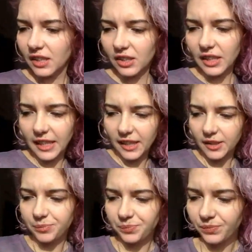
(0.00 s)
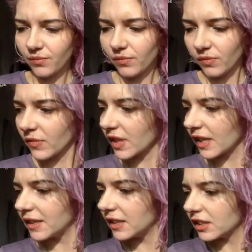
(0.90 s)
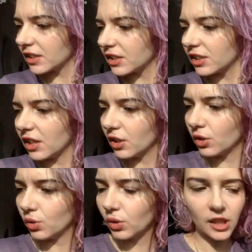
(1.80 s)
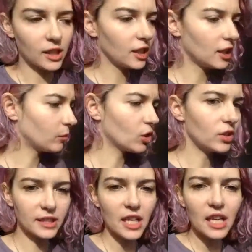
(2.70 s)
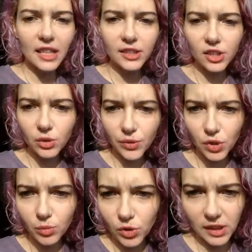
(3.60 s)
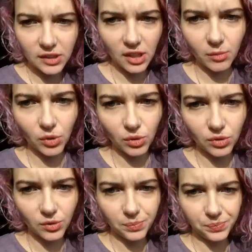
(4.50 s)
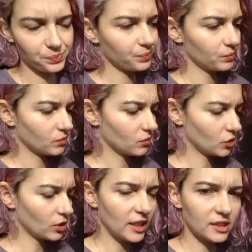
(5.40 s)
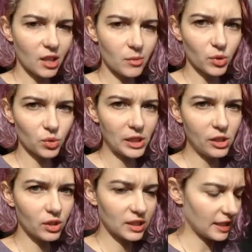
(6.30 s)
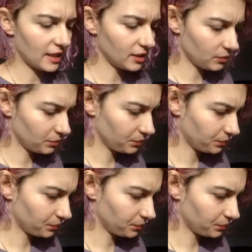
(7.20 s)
Okay. So, all right, let's do a few more examples. So the examples we looked at,